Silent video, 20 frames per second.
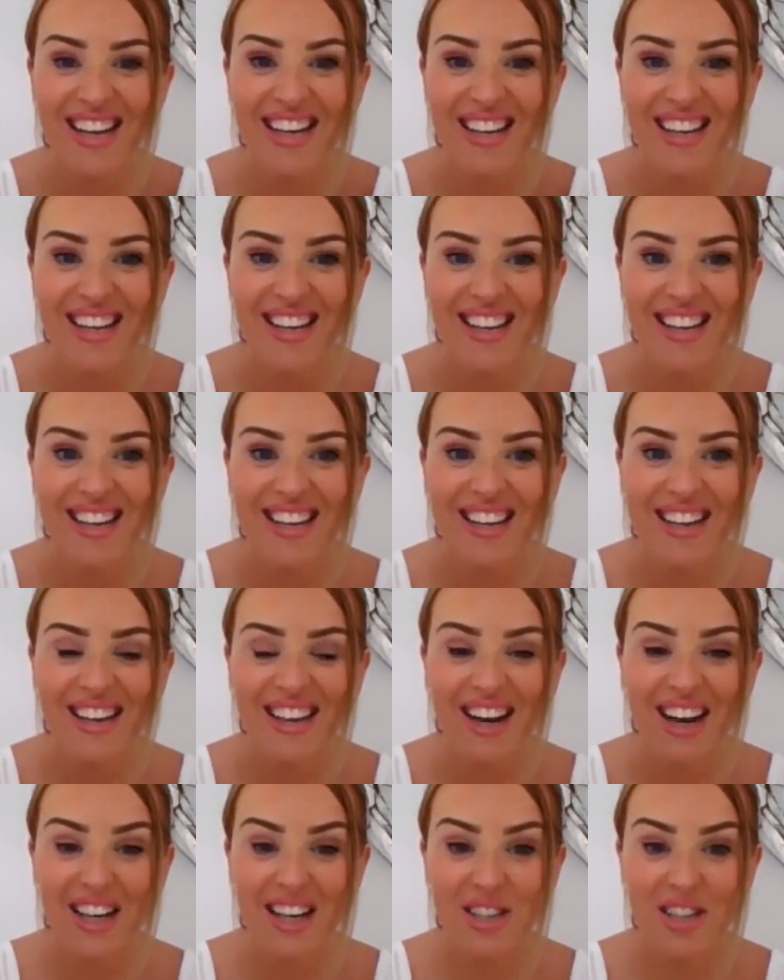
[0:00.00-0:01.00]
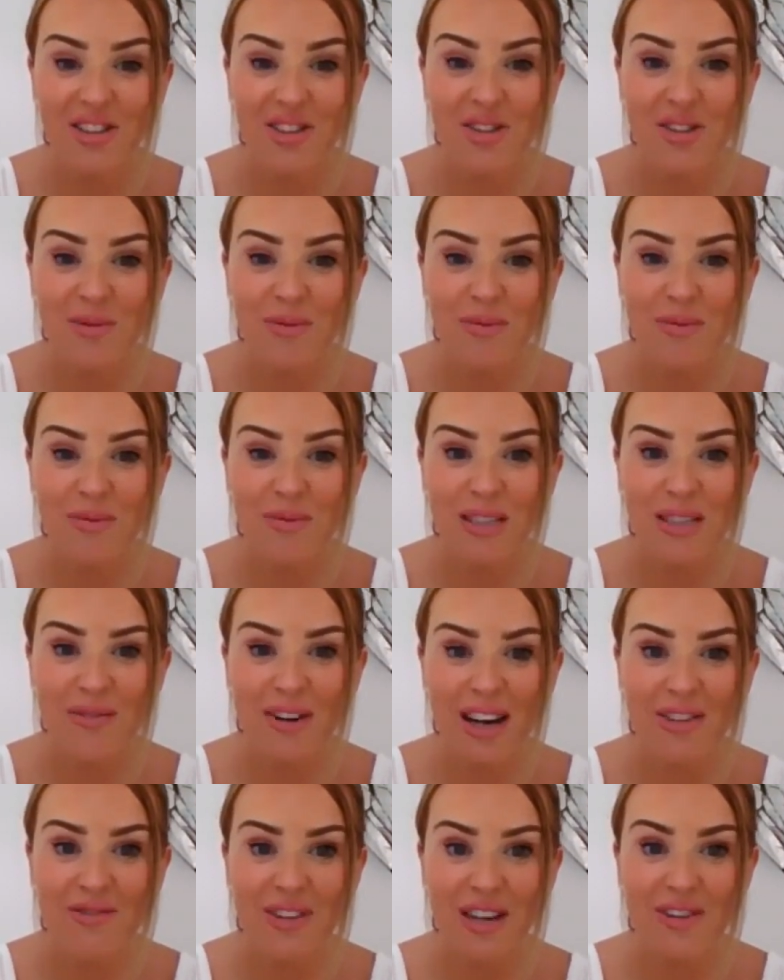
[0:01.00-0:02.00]
I don't
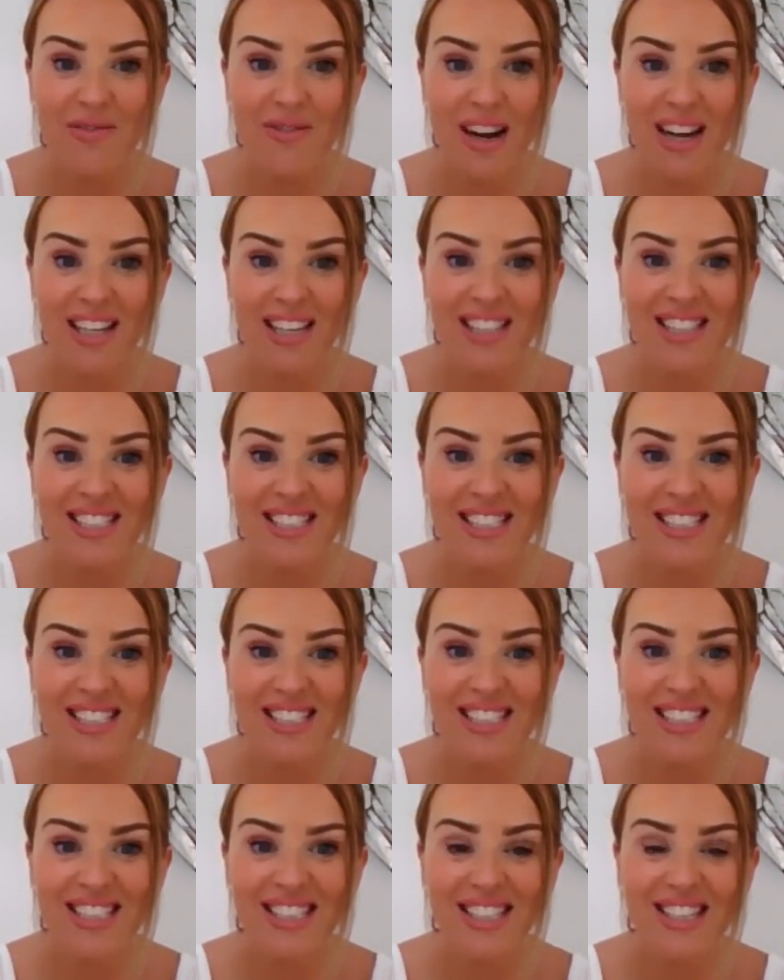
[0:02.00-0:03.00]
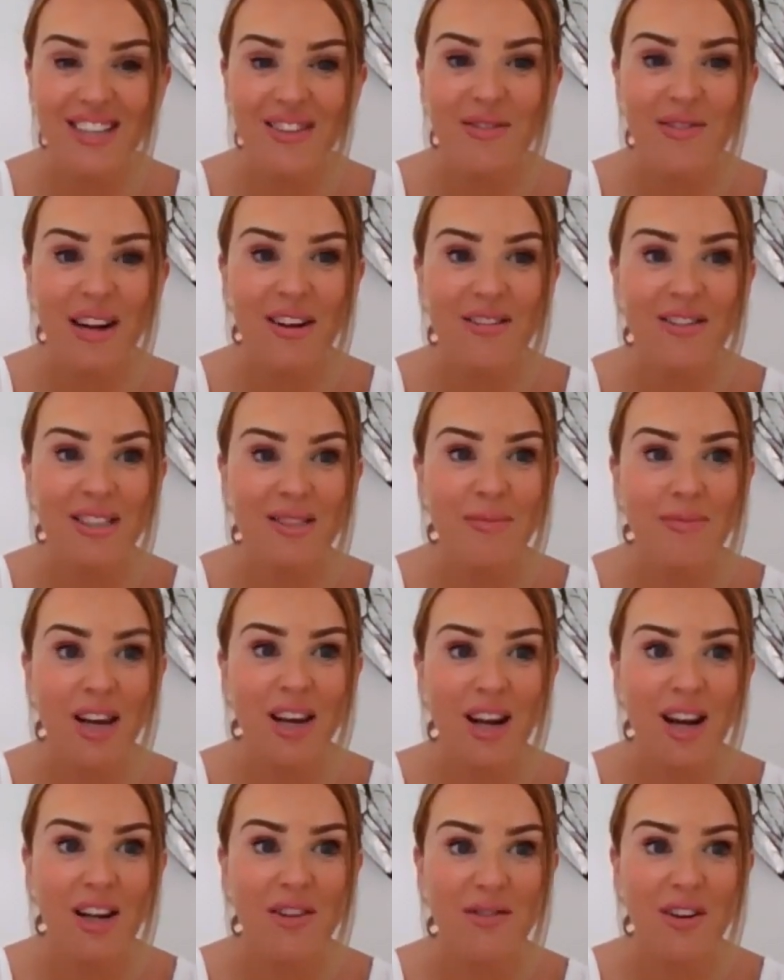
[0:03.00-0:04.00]
normally rant. Where is
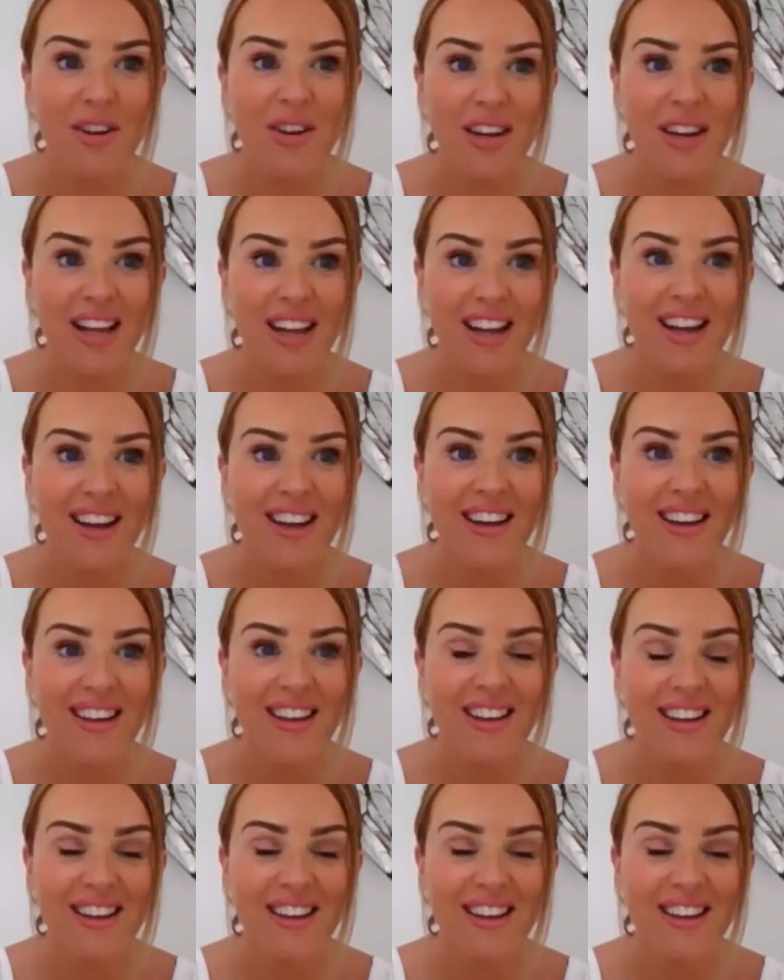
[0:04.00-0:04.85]
my live on here?